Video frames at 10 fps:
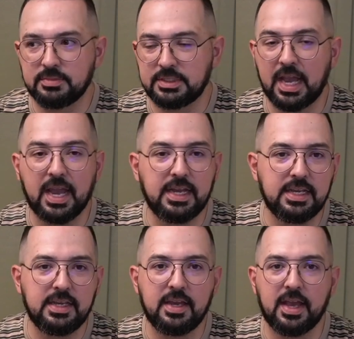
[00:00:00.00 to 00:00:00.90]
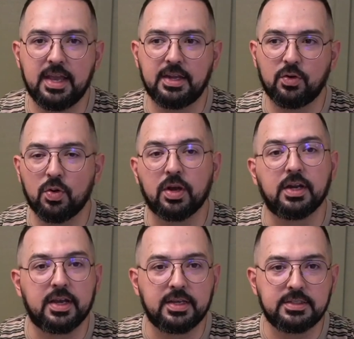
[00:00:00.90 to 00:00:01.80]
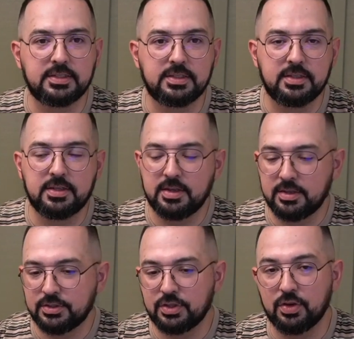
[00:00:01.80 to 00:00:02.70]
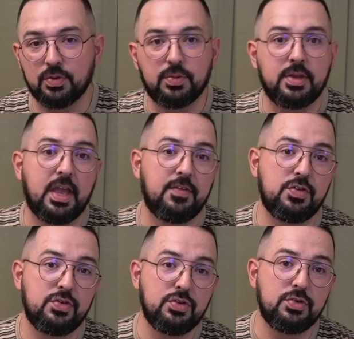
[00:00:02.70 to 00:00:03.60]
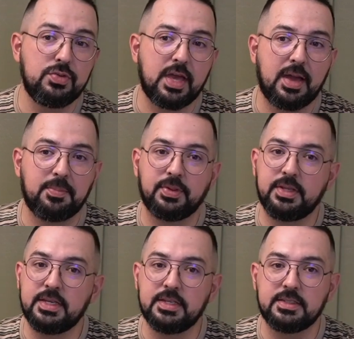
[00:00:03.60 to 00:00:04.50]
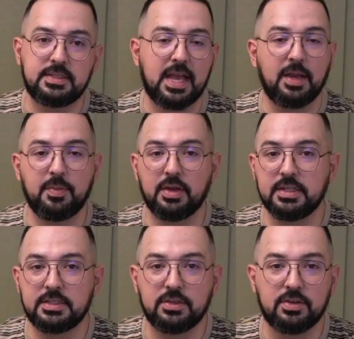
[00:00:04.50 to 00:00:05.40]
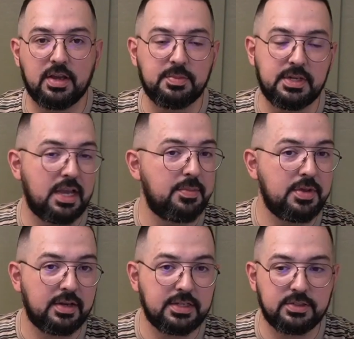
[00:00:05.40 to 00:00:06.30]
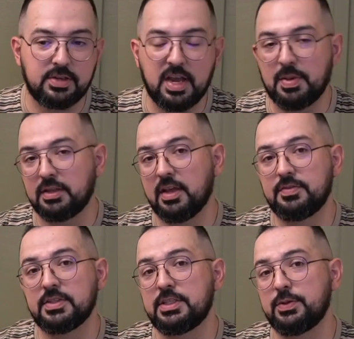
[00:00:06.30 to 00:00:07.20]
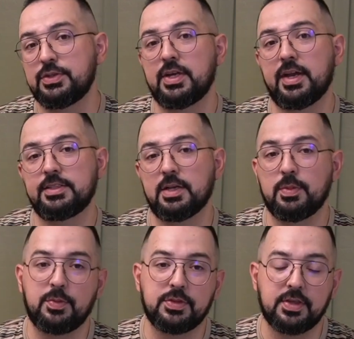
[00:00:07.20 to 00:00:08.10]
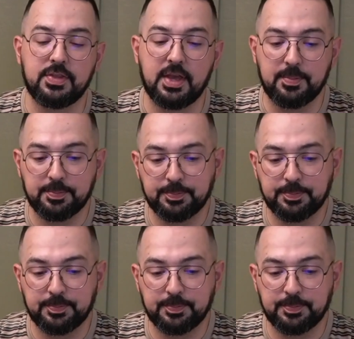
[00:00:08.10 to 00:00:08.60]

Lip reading: tidy and organized. So if you do that, please tag me on Instagram, DM me on Instagram. I'd love to see what you guys come up with on that.